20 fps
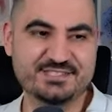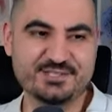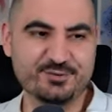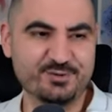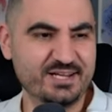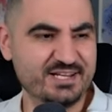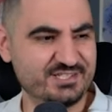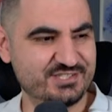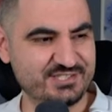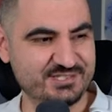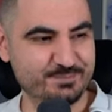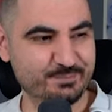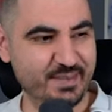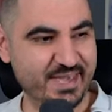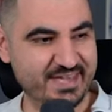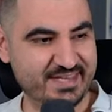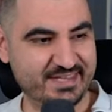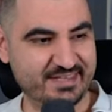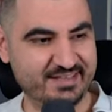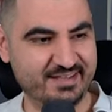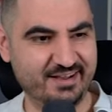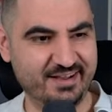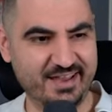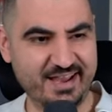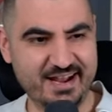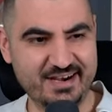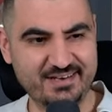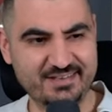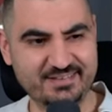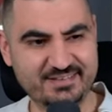So let's just make it a
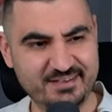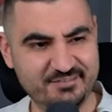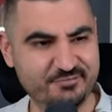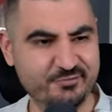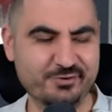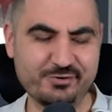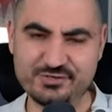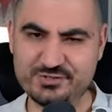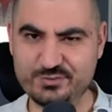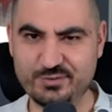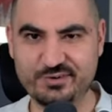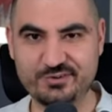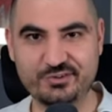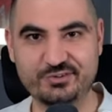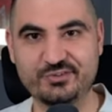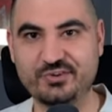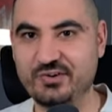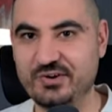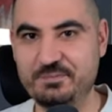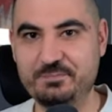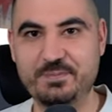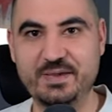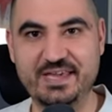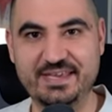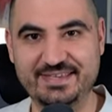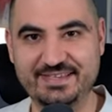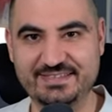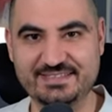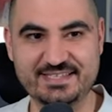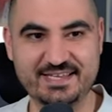reality. Of course, we're not going to pay
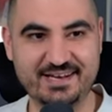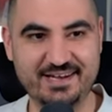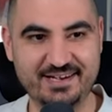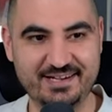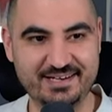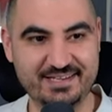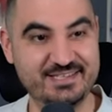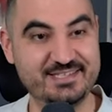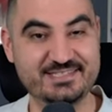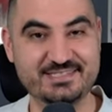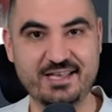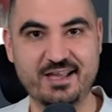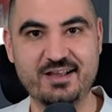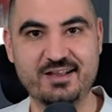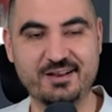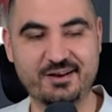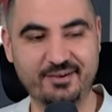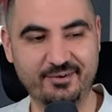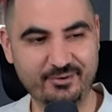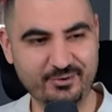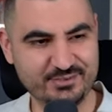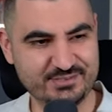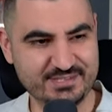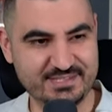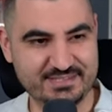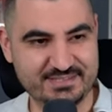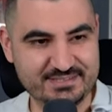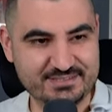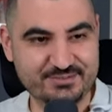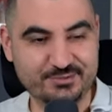his release clause.
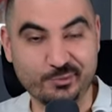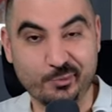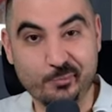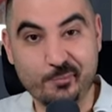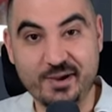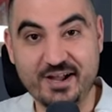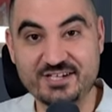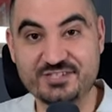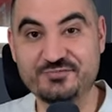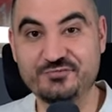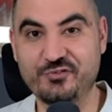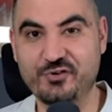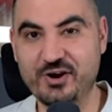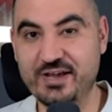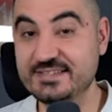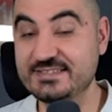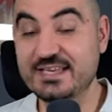This is too much for